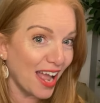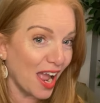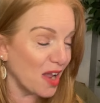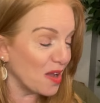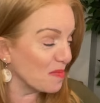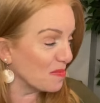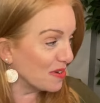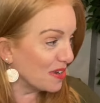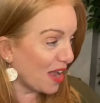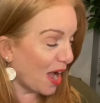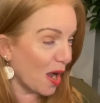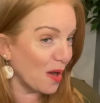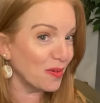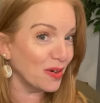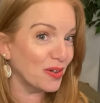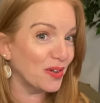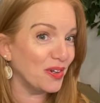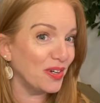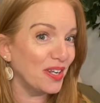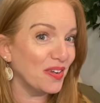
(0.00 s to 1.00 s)
I am not
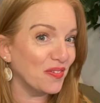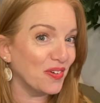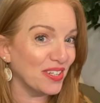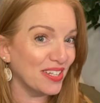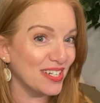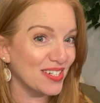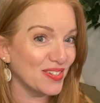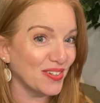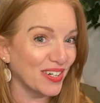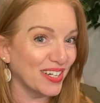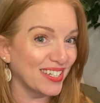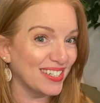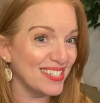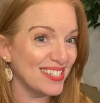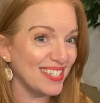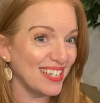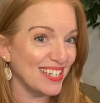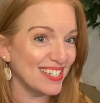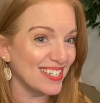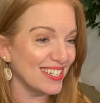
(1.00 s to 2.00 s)
recruiting for this
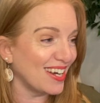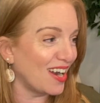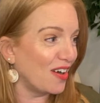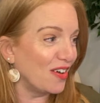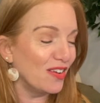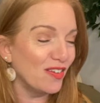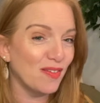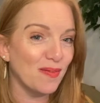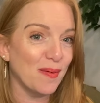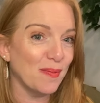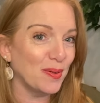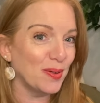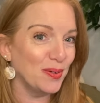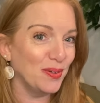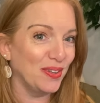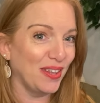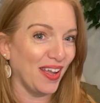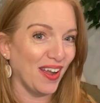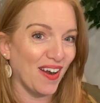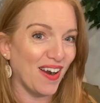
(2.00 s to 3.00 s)
organization. I don't even remember who
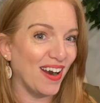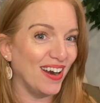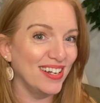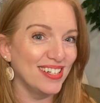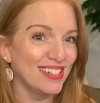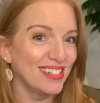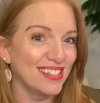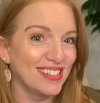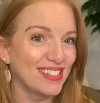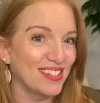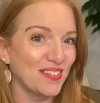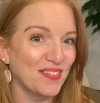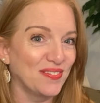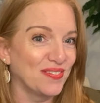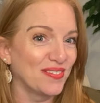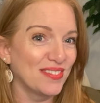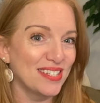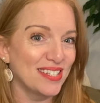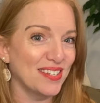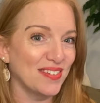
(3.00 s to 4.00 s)
they are. It's some
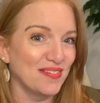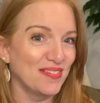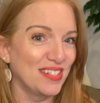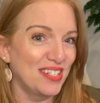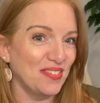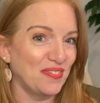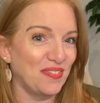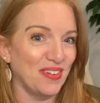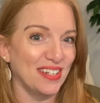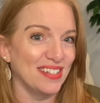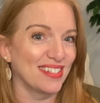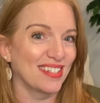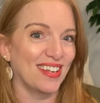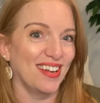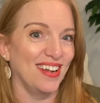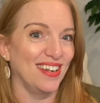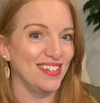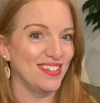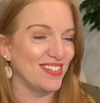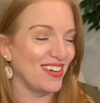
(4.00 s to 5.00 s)
some defense
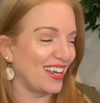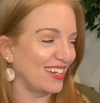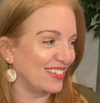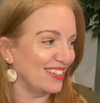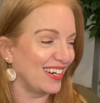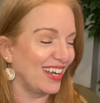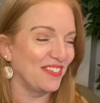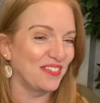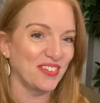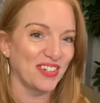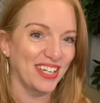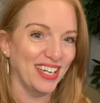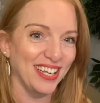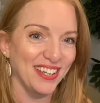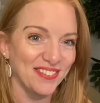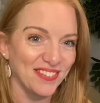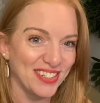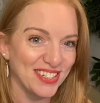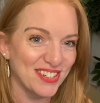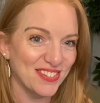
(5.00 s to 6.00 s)
contractor. I
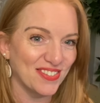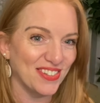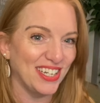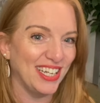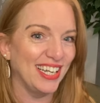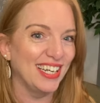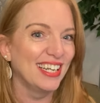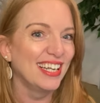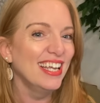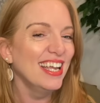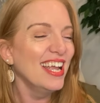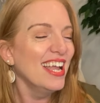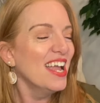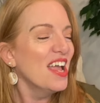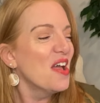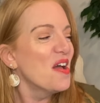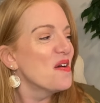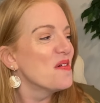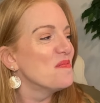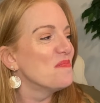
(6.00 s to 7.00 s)
forget which one.
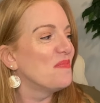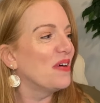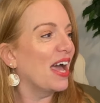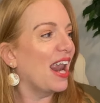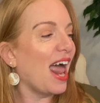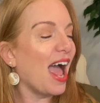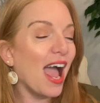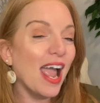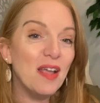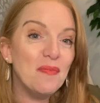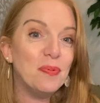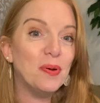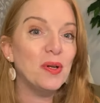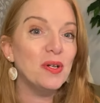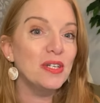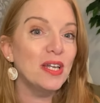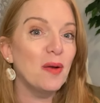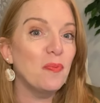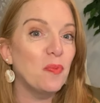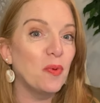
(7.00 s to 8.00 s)
But I
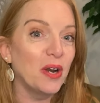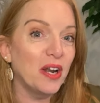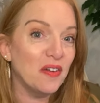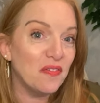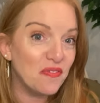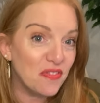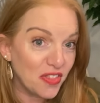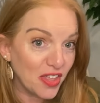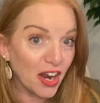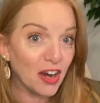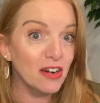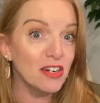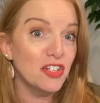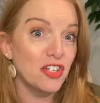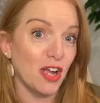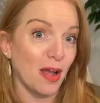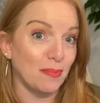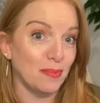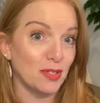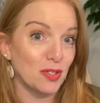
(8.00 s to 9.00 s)
pulled up one of their
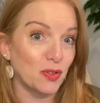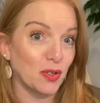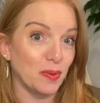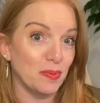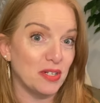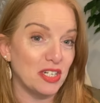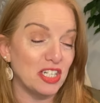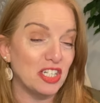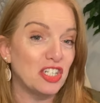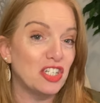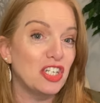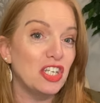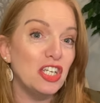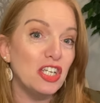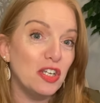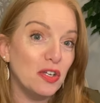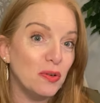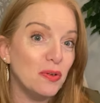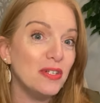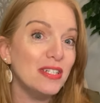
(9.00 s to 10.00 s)
job descriptions to
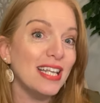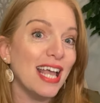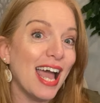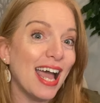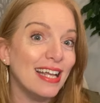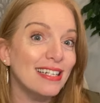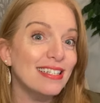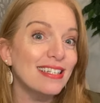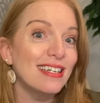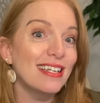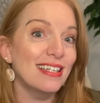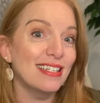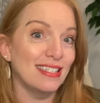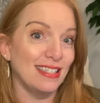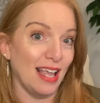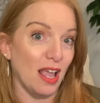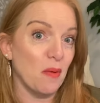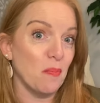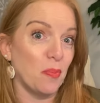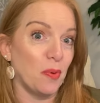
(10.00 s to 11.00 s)
use as an
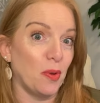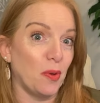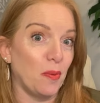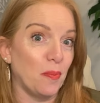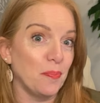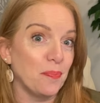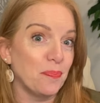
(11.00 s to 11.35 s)
example.